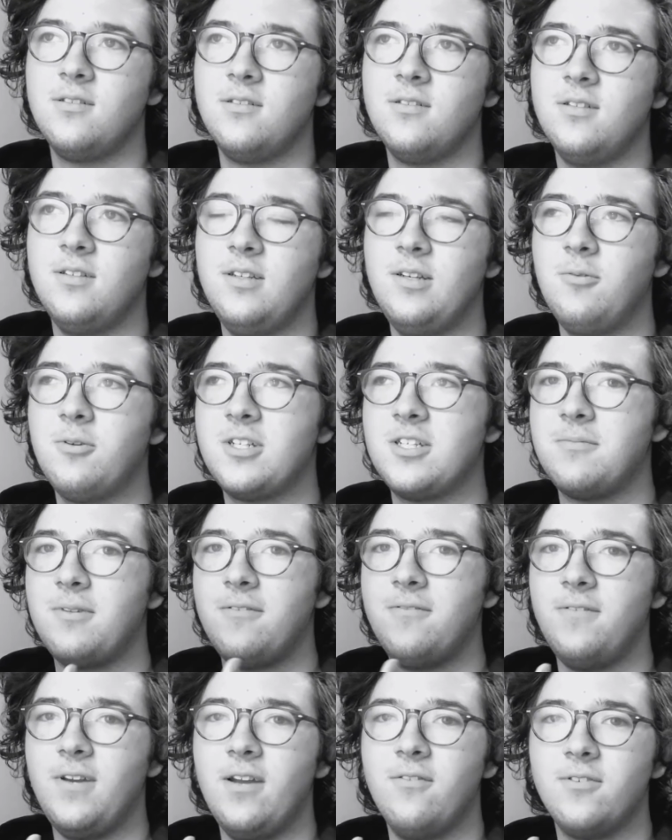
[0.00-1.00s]
It wasn't my
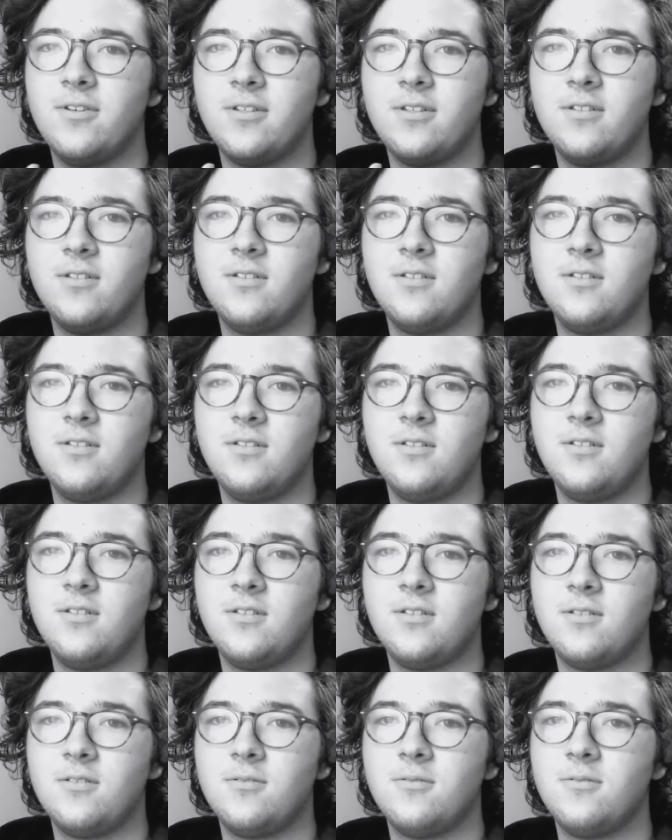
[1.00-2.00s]
favorite, you
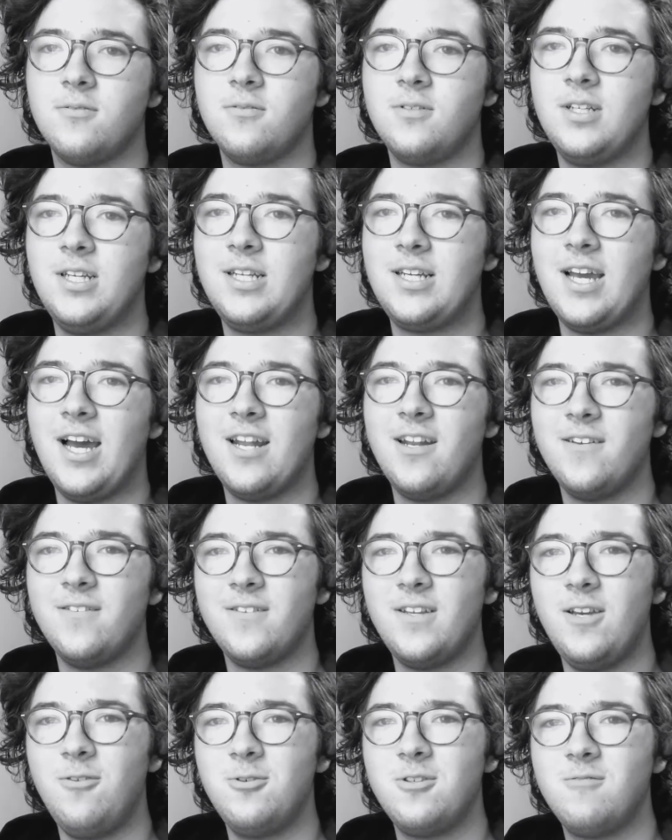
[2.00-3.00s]
know.
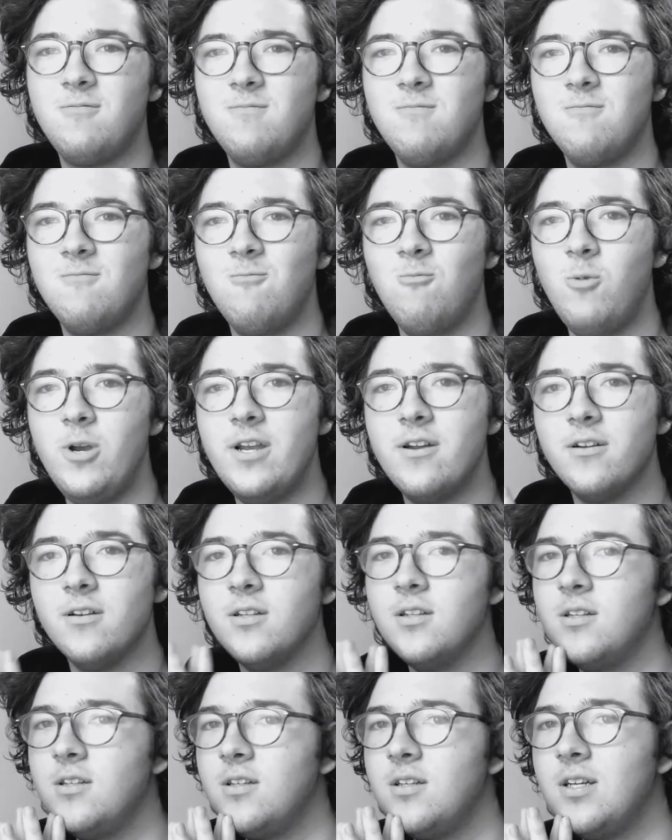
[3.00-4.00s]
It was weird.
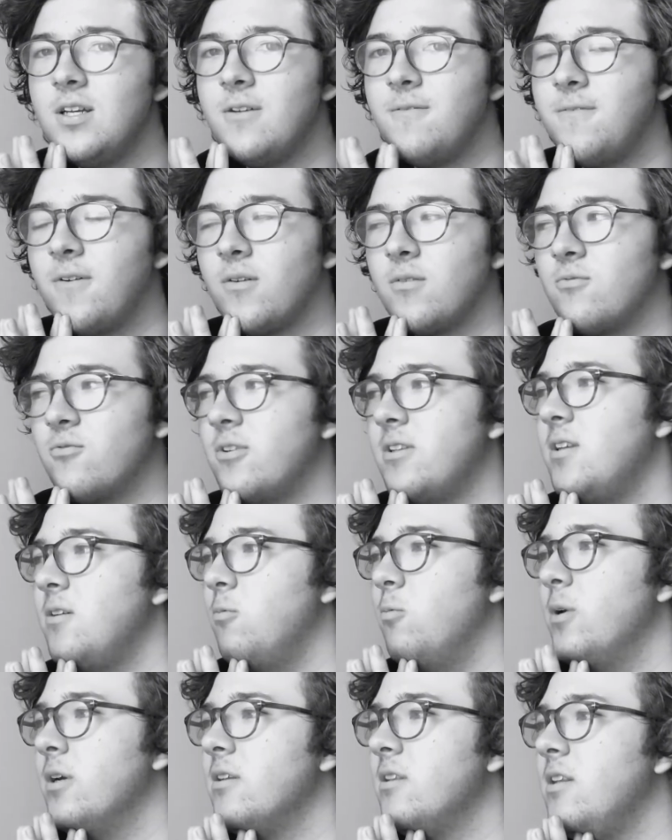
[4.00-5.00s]
It felt really
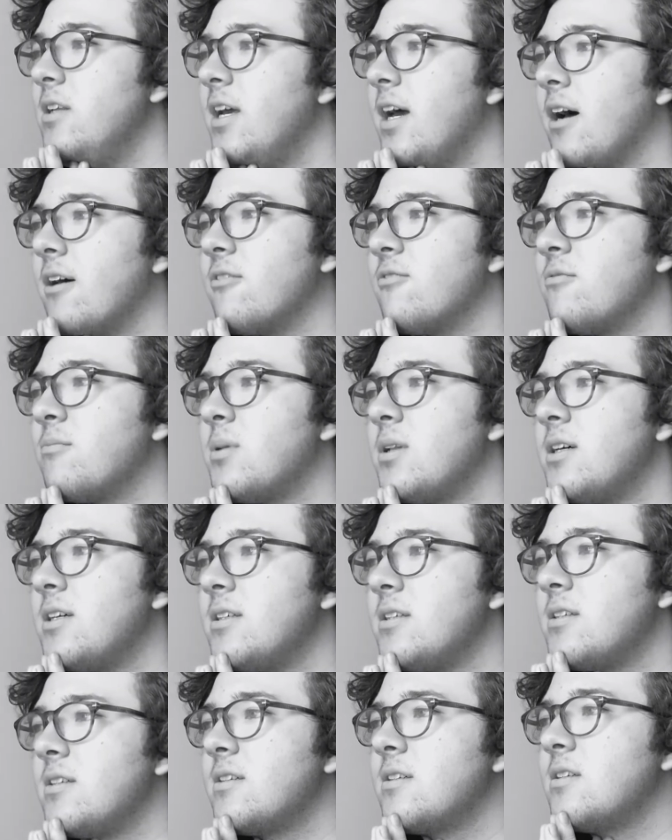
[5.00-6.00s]
weirdly out of
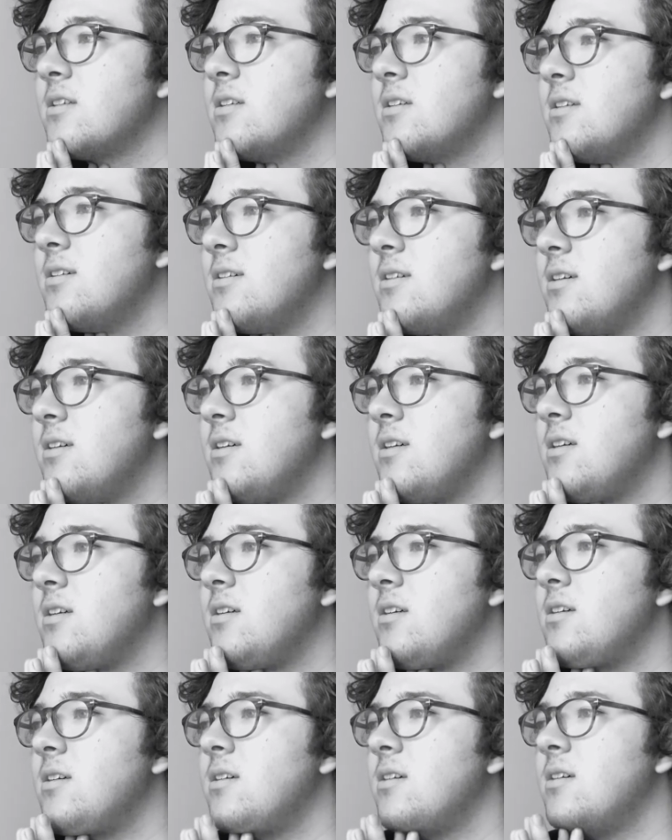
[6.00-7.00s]
place,
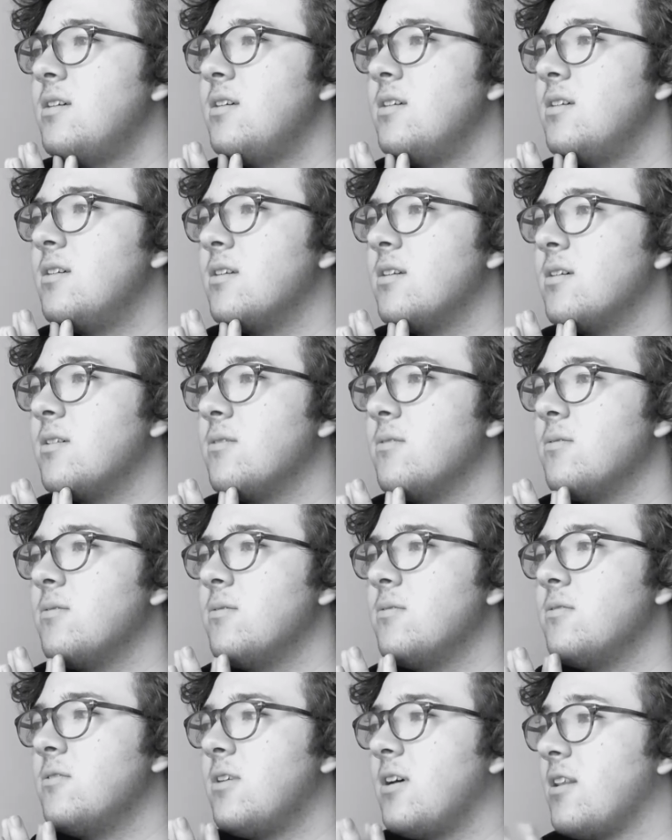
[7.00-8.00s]
you know.
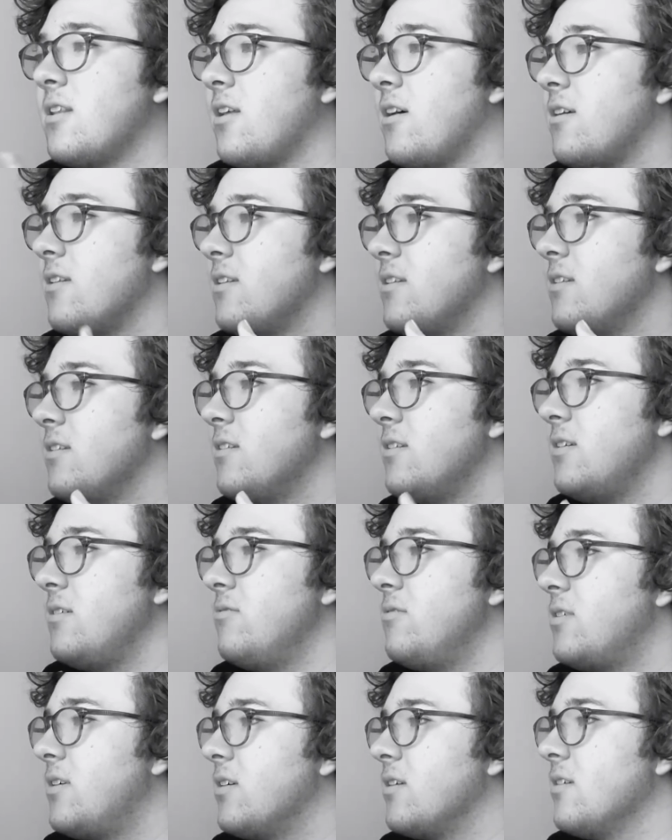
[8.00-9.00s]
I thought it
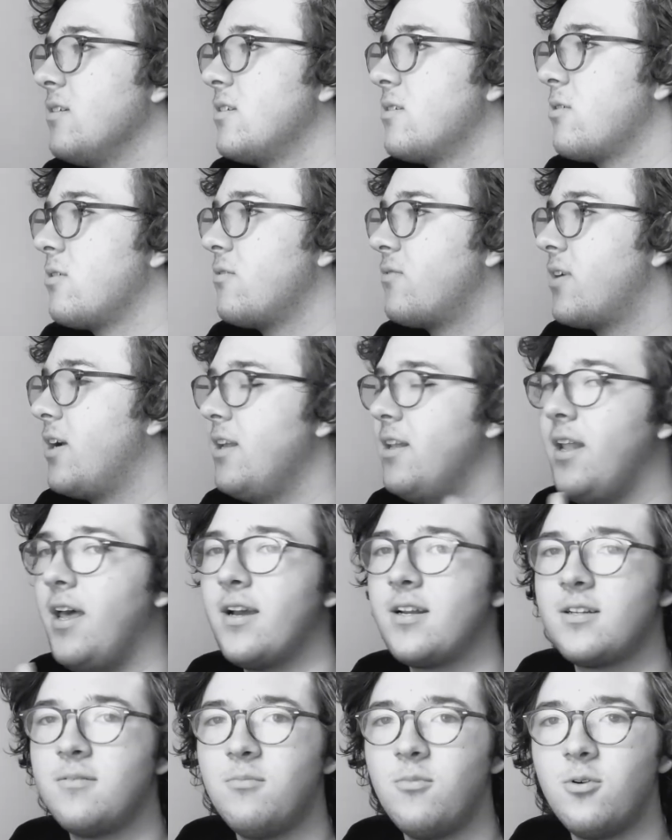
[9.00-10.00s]
was gonna sort of
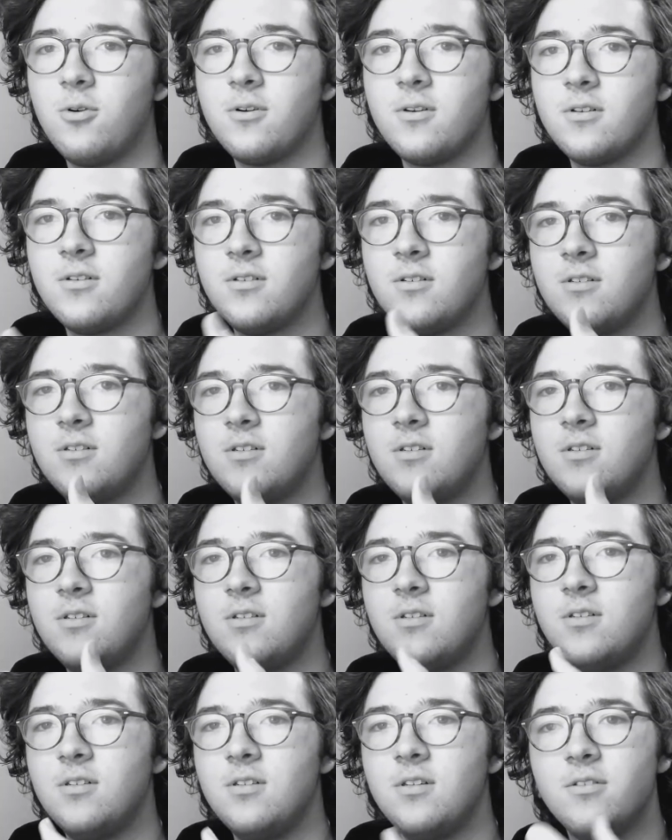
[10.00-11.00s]
connect more.
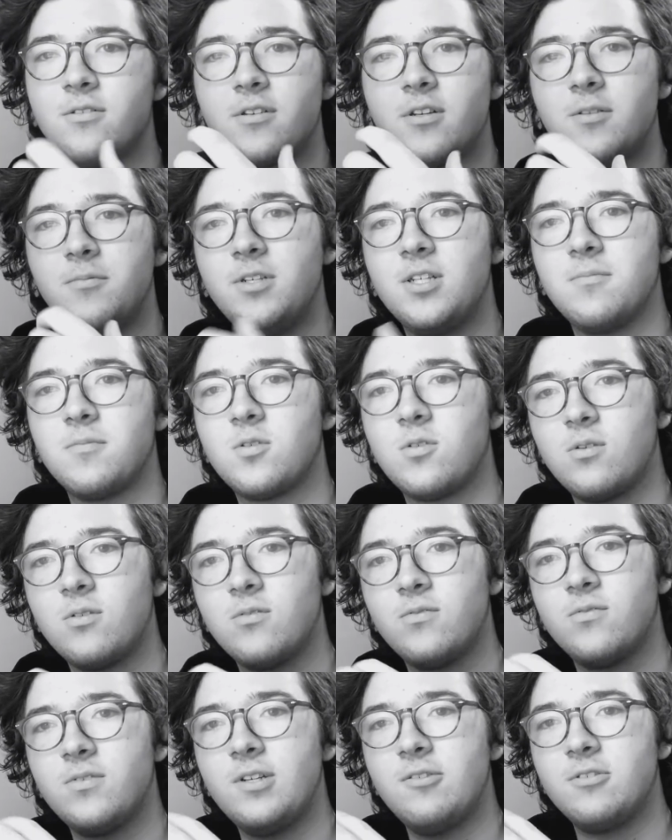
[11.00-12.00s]
There's gonna be some sort of,
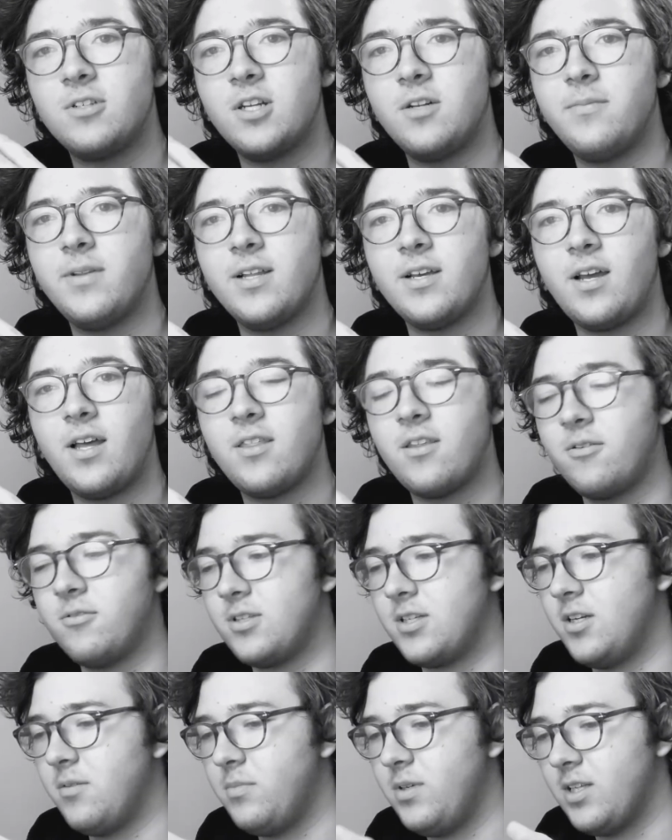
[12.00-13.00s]
it was gonna be like, I thought it was
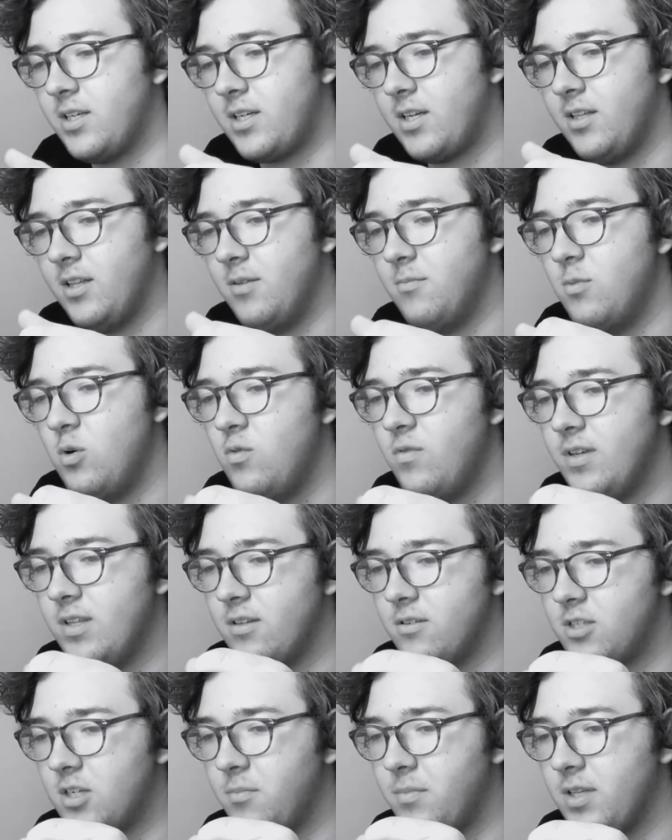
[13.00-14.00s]
gonna be like in the movie, there's
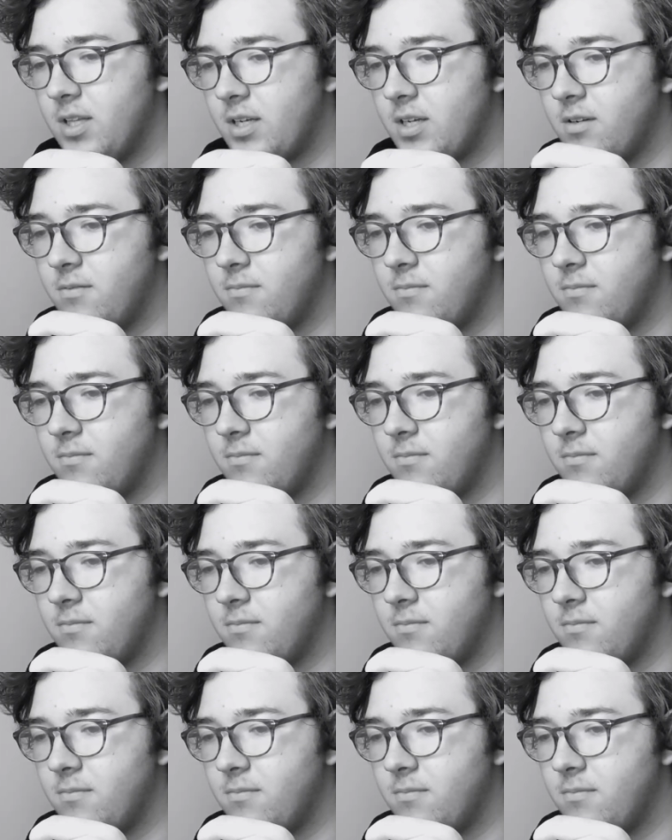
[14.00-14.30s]
gonna be like